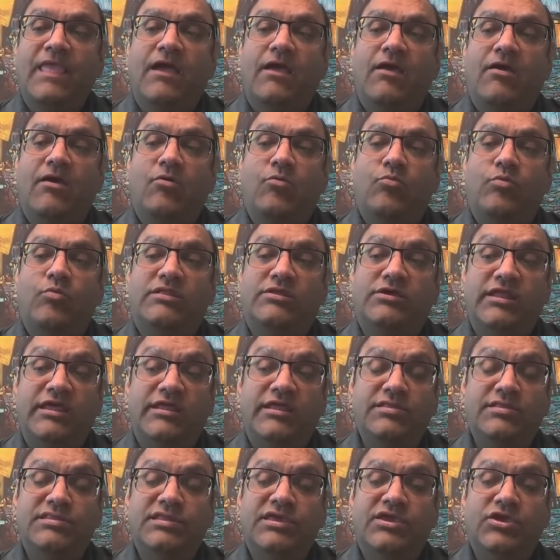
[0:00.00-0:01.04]
with
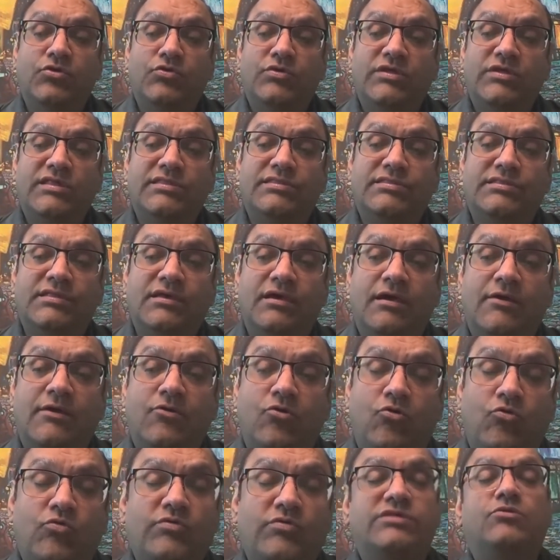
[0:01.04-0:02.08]
Canadian Securities
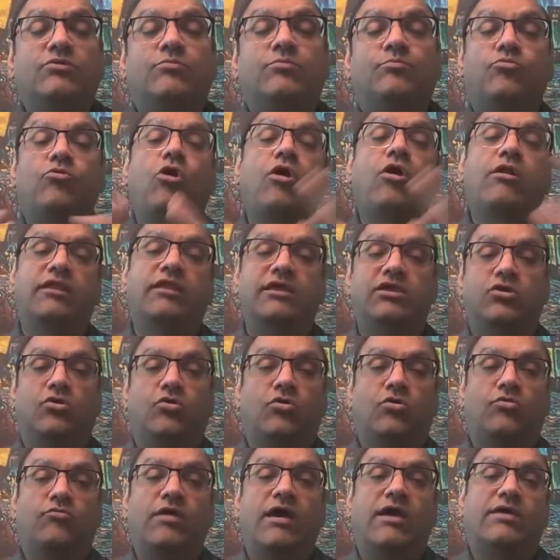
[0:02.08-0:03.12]
course, you're broadening your
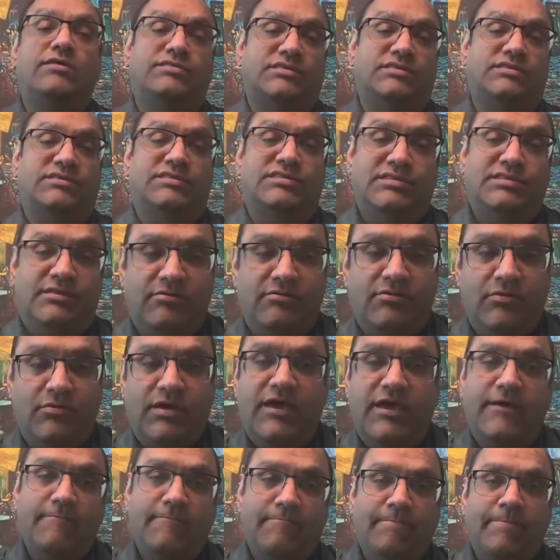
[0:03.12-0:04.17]
horizons.
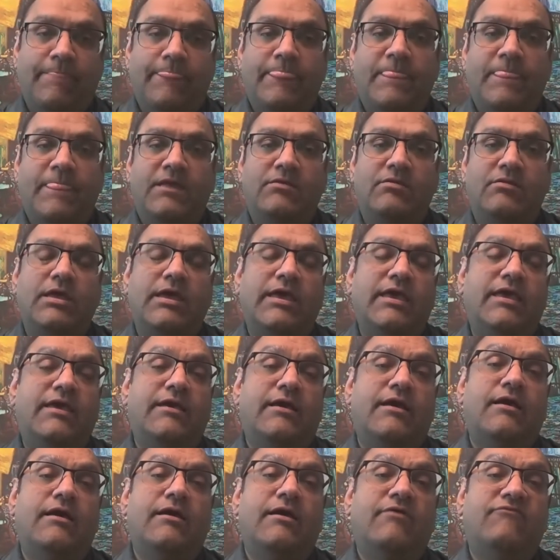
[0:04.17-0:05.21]
Okay, like
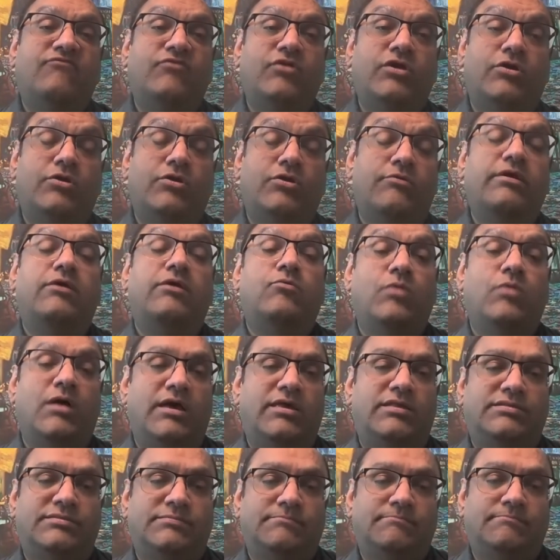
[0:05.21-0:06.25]
for your career wise.